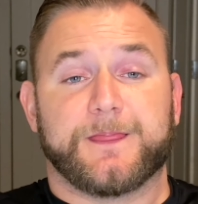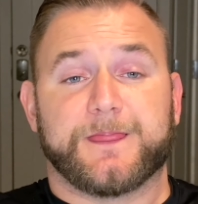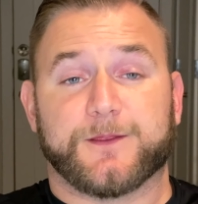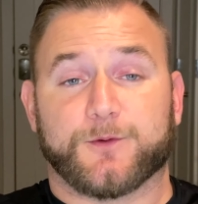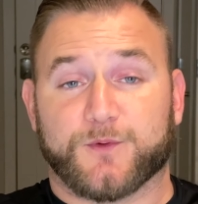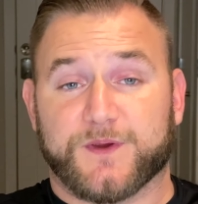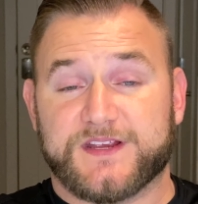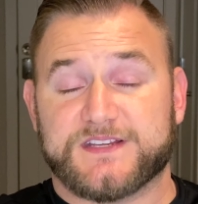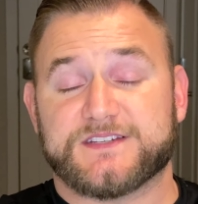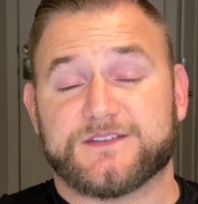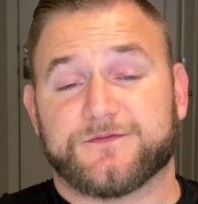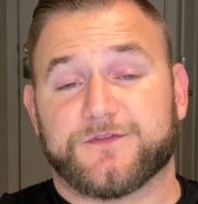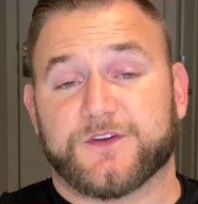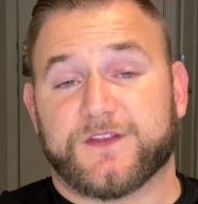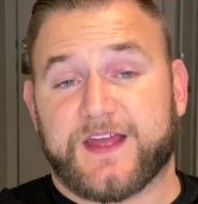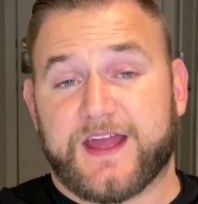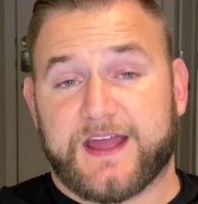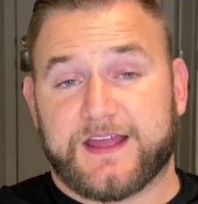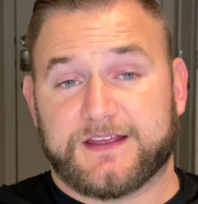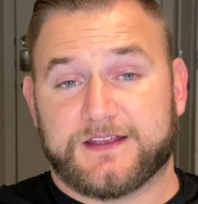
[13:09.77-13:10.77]
The reason for
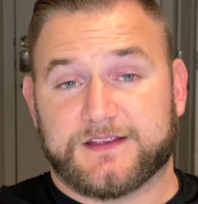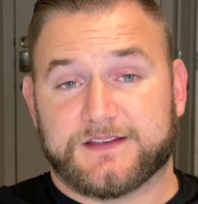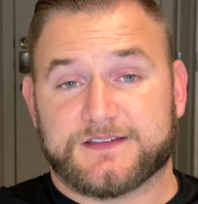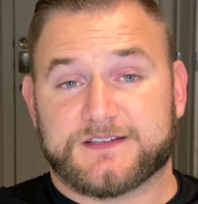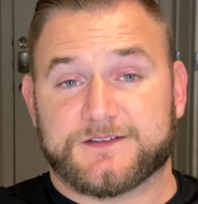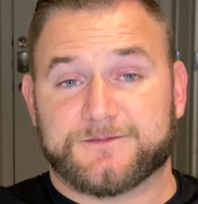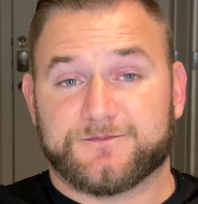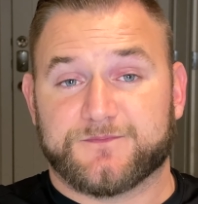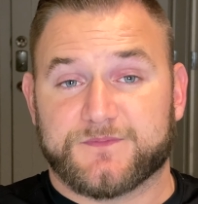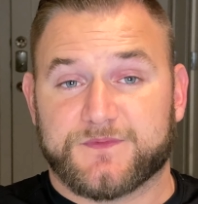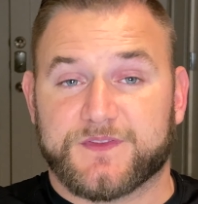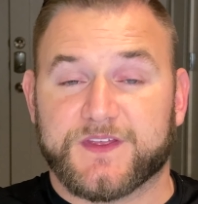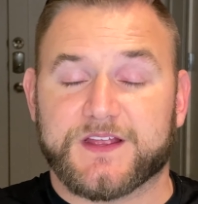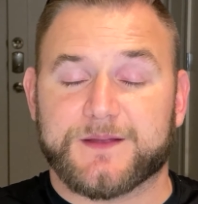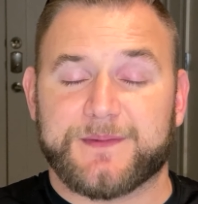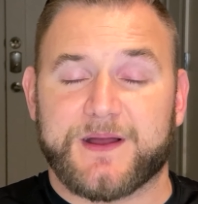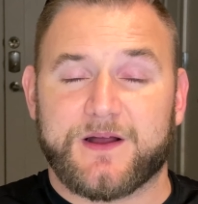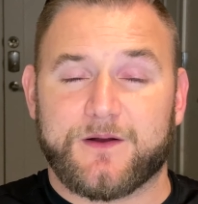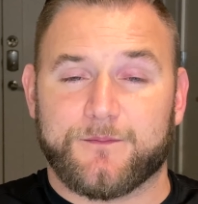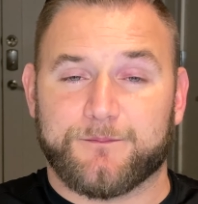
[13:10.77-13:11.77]
that is think
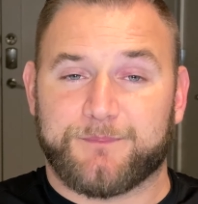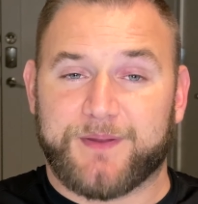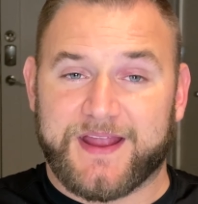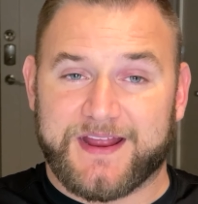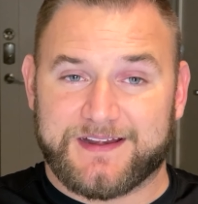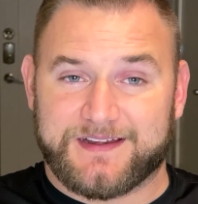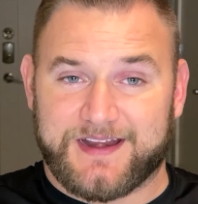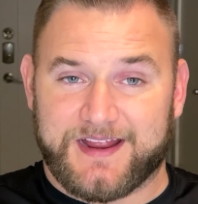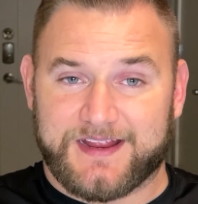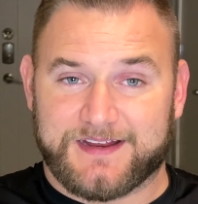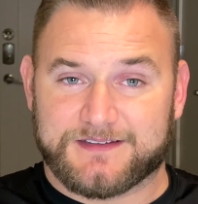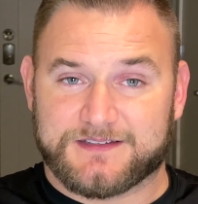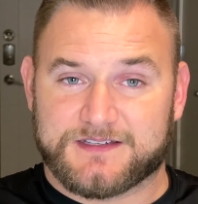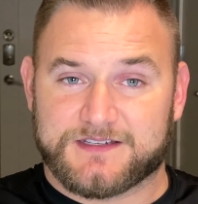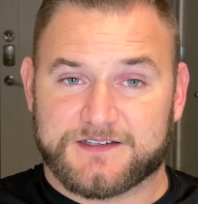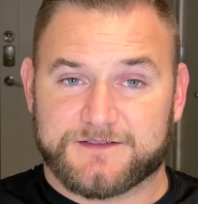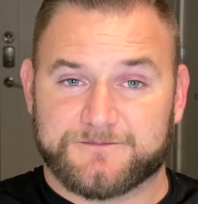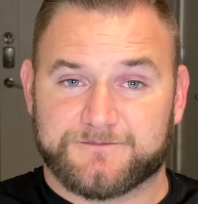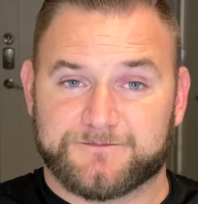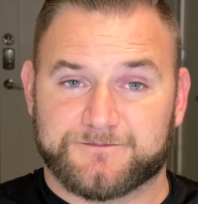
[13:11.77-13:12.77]
about band
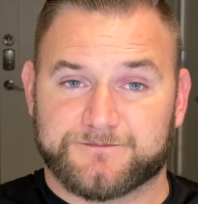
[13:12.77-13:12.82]
aids.